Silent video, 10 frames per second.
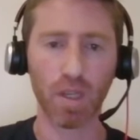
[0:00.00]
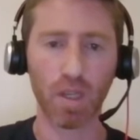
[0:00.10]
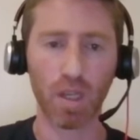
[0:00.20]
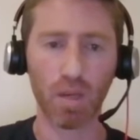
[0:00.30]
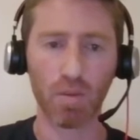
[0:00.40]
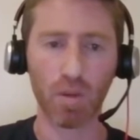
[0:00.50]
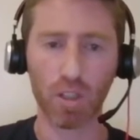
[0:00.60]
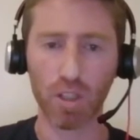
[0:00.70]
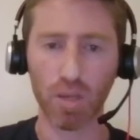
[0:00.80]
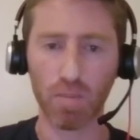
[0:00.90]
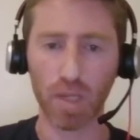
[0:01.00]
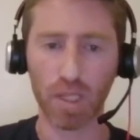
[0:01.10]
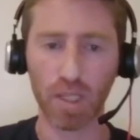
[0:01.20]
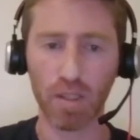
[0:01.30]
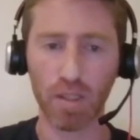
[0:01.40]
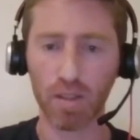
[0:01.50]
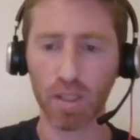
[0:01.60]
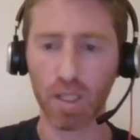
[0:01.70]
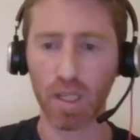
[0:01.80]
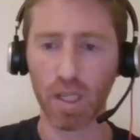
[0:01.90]
I'm going to jump back here.
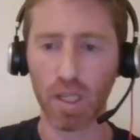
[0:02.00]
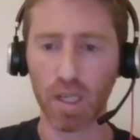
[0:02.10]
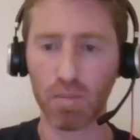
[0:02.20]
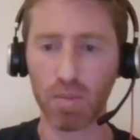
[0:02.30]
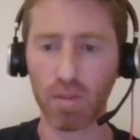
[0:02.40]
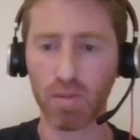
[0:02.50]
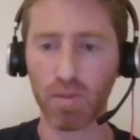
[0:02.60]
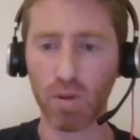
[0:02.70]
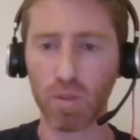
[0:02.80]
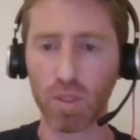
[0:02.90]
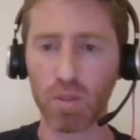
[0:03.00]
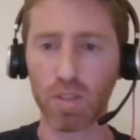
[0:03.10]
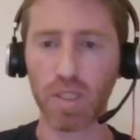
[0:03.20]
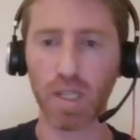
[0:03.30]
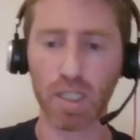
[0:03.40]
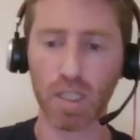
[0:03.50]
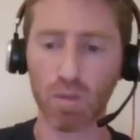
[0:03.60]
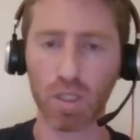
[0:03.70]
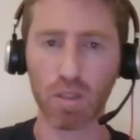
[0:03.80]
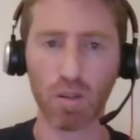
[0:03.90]
And before we do that, I
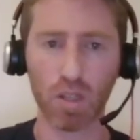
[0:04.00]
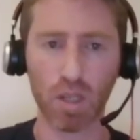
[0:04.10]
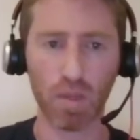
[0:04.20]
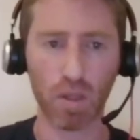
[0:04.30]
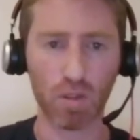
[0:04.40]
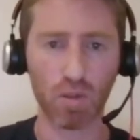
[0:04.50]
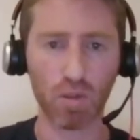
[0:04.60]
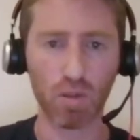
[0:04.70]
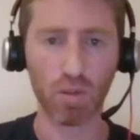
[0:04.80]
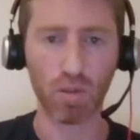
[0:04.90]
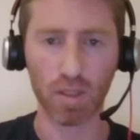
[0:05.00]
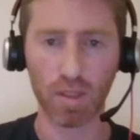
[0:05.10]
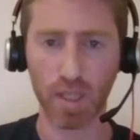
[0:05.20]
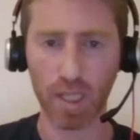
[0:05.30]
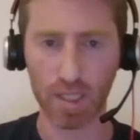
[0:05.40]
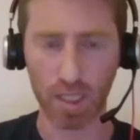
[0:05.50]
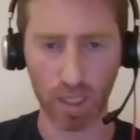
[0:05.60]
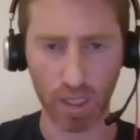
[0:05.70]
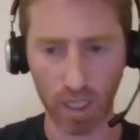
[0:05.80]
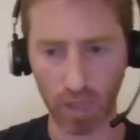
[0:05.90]
want to talk about 2 things,
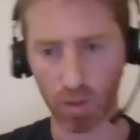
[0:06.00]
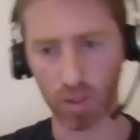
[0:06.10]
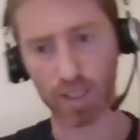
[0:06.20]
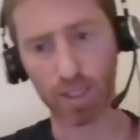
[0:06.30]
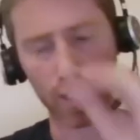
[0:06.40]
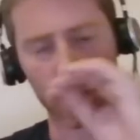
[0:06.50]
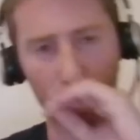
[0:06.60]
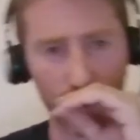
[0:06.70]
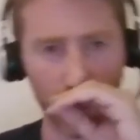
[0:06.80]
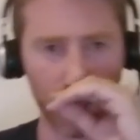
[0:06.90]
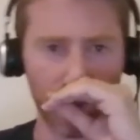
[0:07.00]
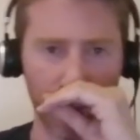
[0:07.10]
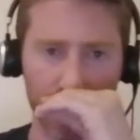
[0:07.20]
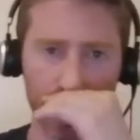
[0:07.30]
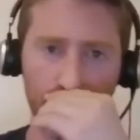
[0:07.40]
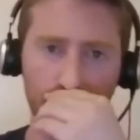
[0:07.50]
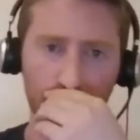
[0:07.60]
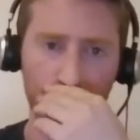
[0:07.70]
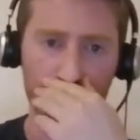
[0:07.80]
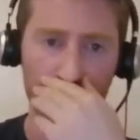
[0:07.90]
and then I'm going to start pretty fast.
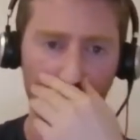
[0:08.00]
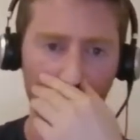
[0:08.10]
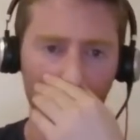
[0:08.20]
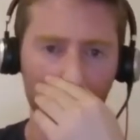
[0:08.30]
So